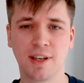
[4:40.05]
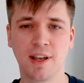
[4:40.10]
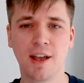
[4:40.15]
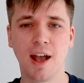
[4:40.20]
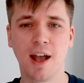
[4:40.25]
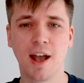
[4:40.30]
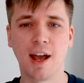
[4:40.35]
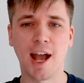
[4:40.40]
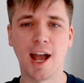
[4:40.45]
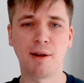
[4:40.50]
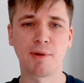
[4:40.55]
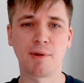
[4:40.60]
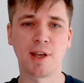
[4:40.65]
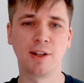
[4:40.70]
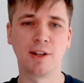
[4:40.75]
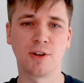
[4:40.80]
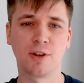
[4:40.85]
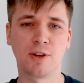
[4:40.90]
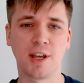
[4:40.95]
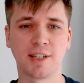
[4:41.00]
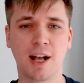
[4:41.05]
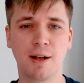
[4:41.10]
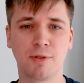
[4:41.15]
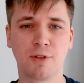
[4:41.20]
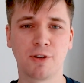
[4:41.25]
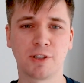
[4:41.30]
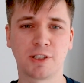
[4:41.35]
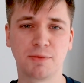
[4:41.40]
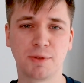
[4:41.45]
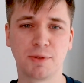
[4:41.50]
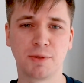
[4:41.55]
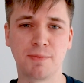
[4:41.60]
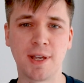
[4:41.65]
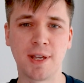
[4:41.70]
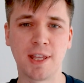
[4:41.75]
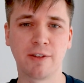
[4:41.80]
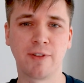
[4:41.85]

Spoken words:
and how we are looking to help customers meet the